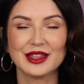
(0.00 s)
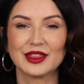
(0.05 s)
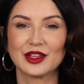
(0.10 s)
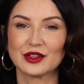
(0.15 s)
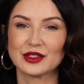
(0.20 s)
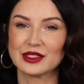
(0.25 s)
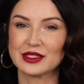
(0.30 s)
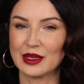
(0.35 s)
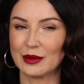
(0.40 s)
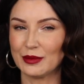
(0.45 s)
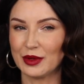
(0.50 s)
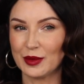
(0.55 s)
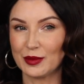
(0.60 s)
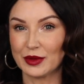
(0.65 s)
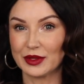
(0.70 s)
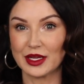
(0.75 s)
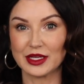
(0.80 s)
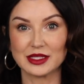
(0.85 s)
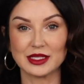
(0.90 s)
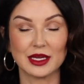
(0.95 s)
There's some
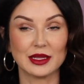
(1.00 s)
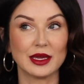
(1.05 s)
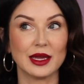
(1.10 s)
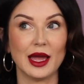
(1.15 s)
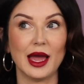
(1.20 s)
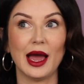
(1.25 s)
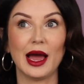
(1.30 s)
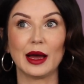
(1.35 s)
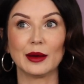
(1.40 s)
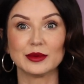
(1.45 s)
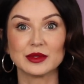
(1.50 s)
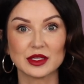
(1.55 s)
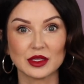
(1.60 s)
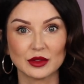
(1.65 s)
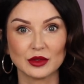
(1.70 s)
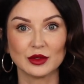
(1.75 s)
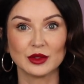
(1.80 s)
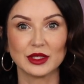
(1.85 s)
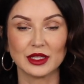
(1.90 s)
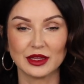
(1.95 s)
people that say they
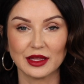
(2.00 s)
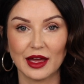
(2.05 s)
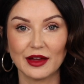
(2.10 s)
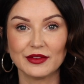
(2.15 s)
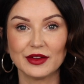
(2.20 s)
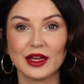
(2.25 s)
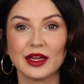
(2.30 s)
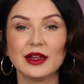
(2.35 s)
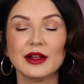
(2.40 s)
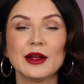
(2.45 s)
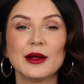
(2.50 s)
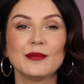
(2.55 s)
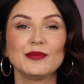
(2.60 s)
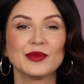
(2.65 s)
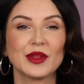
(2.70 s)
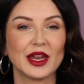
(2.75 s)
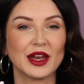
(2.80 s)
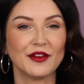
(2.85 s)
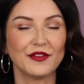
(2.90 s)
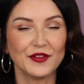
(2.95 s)
absolutely love it.
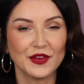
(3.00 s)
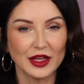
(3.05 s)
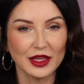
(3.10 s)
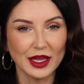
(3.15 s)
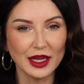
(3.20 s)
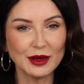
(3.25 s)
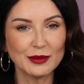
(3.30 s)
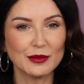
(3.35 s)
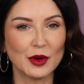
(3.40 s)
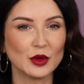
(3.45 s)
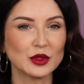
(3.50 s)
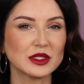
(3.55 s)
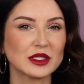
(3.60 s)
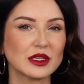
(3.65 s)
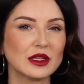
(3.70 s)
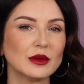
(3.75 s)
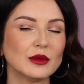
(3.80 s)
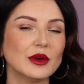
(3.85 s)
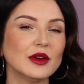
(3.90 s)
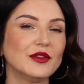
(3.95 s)
And I feel like most
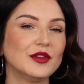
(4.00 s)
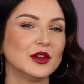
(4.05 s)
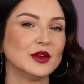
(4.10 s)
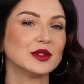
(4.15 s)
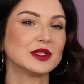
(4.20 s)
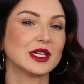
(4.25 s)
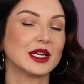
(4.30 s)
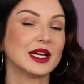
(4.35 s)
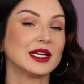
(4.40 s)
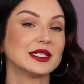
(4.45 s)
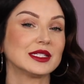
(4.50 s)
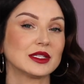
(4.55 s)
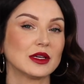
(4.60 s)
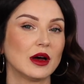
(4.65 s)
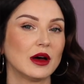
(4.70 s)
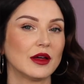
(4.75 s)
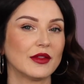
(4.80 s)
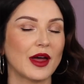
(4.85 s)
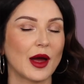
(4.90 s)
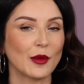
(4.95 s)
of the reviews that I
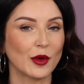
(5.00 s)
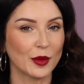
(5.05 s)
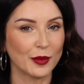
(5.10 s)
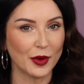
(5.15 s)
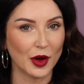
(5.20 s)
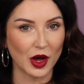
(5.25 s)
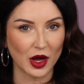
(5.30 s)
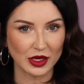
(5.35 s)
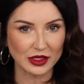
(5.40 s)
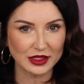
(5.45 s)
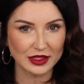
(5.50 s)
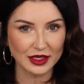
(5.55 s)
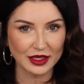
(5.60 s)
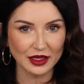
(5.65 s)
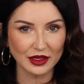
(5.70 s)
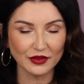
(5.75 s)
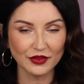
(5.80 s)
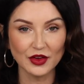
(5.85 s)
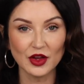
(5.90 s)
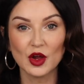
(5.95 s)
saw that were
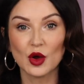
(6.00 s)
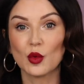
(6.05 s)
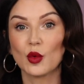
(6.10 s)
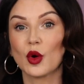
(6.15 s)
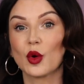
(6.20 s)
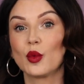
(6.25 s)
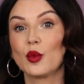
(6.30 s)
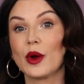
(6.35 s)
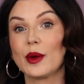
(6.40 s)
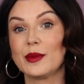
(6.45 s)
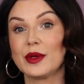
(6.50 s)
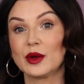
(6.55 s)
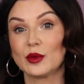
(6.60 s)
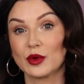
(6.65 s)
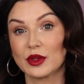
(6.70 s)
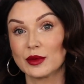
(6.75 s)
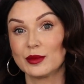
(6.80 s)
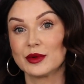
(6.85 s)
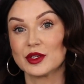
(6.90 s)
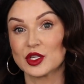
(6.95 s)
positive were women
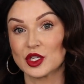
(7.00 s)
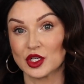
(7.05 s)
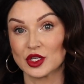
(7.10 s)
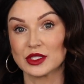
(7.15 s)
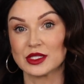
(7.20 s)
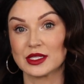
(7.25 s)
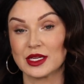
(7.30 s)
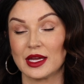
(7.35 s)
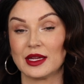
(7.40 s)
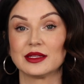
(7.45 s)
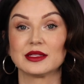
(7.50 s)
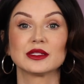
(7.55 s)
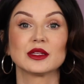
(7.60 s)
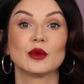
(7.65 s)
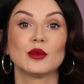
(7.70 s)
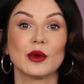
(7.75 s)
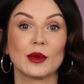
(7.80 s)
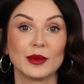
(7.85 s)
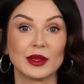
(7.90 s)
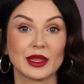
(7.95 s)
with mature skin.
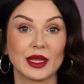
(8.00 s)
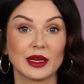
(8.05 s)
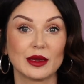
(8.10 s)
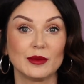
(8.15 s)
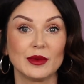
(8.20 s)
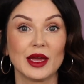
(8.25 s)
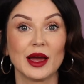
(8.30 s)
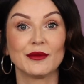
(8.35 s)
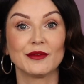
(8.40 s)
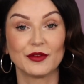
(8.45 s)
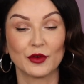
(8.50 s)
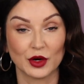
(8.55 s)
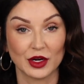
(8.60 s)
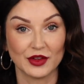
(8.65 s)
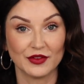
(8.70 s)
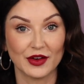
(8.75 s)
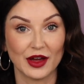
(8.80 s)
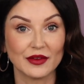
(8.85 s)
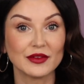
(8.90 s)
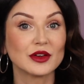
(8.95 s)
So women like me, I'm
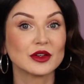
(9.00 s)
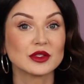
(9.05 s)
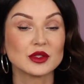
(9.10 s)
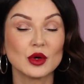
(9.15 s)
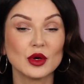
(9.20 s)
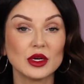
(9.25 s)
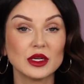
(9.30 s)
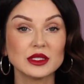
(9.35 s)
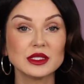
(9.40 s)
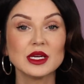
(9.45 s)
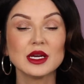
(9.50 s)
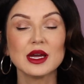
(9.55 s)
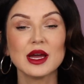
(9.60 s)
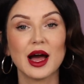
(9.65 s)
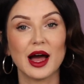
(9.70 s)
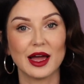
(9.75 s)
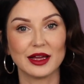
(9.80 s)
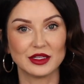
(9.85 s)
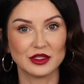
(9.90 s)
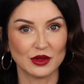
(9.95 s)
45 years old,
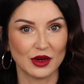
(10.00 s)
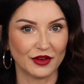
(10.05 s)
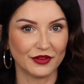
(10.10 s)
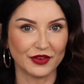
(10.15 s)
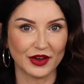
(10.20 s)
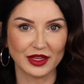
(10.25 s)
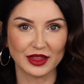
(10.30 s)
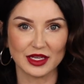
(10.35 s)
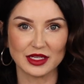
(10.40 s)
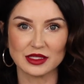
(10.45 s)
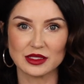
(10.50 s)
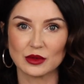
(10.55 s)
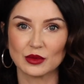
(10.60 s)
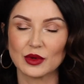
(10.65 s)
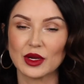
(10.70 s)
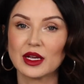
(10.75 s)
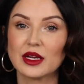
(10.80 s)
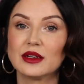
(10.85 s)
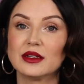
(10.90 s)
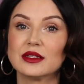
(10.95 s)
I do have fine lines and
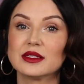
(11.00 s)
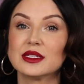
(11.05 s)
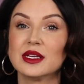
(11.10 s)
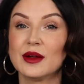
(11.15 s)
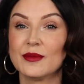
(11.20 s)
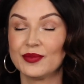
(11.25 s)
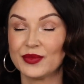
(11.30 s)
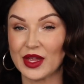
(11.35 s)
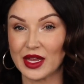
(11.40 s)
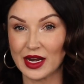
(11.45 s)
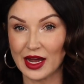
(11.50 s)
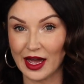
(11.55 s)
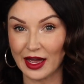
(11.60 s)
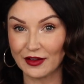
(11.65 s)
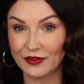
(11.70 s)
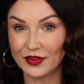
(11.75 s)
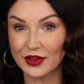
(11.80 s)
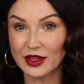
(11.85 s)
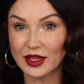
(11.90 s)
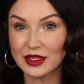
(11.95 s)
wrinkles, and
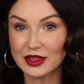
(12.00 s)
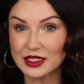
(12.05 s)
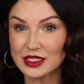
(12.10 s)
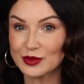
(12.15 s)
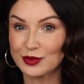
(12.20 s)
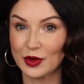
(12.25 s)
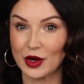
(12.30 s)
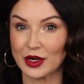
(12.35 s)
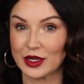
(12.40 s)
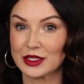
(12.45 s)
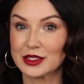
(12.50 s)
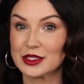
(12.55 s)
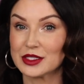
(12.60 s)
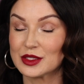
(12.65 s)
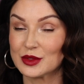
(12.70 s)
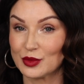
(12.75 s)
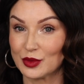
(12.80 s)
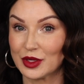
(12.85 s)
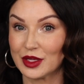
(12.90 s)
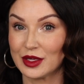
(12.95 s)
I feel like this product
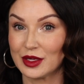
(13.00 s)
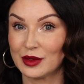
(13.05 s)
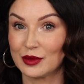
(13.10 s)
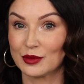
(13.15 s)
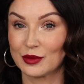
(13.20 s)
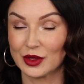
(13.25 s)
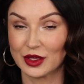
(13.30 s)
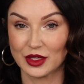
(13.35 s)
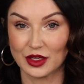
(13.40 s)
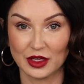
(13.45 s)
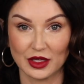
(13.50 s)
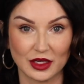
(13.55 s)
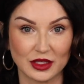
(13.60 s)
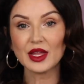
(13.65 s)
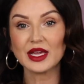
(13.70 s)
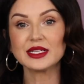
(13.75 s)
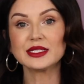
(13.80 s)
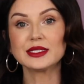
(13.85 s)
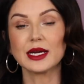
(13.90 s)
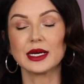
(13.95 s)
is really, really
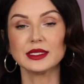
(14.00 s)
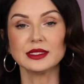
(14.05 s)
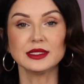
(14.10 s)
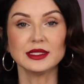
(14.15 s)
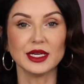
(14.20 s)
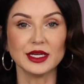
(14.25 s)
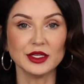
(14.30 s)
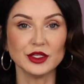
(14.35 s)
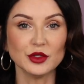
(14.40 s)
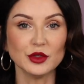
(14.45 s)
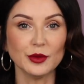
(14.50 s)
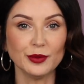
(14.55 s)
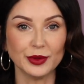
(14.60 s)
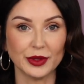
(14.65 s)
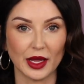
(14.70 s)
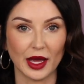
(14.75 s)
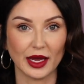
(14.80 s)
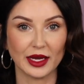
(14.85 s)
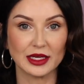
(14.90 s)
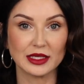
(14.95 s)
good. It does say to
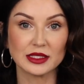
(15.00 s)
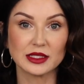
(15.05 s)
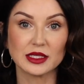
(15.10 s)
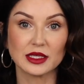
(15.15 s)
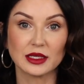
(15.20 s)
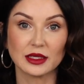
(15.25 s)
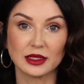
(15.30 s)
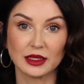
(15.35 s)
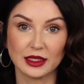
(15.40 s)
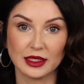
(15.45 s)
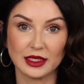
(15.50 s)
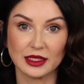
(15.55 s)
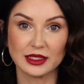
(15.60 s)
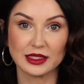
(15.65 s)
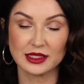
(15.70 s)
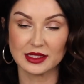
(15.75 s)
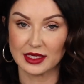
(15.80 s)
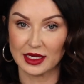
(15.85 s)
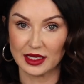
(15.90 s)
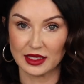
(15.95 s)
apply it to
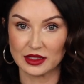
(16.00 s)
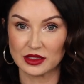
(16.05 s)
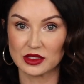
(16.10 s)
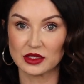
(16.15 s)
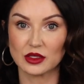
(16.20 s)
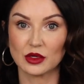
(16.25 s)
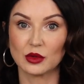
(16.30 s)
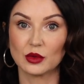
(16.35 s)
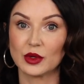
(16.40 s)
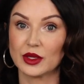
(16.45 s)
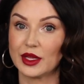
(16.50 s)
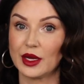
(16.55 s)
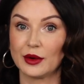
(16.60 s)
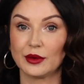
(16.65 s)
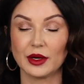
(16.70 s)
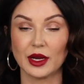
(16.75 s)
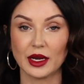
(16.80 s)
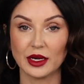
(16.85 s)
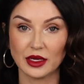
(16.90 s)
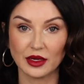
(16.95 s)
clean skin, so
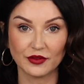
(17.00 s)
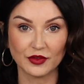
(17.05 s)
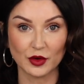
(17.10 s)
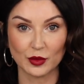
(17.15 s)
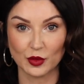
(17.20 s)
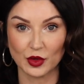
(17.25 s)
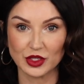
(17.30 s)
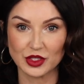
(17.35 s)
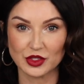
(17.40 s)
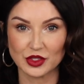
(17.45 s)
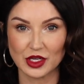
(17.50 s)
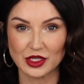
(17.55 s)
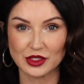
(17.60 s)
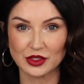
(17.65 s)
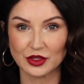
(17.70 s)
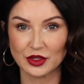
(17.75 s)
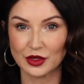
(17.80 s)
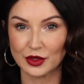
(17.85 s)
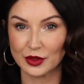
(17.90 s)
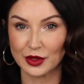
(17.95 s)
without any of your
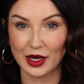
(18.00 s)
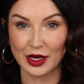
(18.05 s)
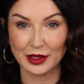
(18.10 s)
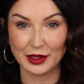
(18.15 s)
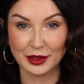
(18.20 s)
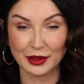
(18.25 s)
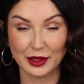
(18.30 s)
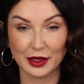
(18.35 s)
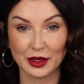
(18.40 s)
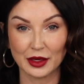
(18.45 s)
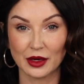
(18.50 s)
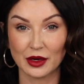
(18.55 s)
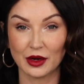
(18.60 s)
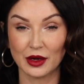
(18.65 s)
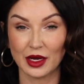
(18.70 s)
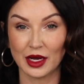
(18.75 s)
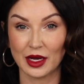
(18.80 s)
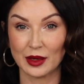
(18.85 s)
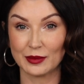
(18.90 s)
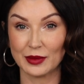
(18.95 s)
moisturizer or anything
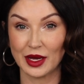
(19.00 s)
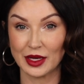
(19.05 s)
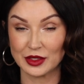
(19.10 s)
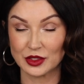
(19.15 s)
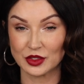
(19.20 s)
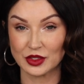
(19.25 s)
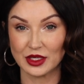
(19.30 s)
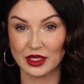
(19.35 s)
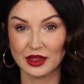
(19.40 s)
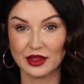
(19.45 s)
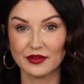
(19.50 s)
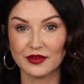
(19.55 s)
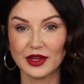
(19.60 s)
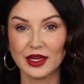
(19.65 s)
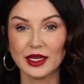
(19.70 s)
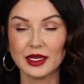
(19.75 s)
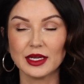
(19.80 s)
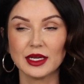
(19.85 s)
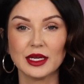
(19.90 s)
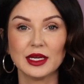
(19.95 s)
underneath of
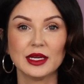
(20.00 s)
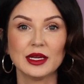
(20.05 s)
it.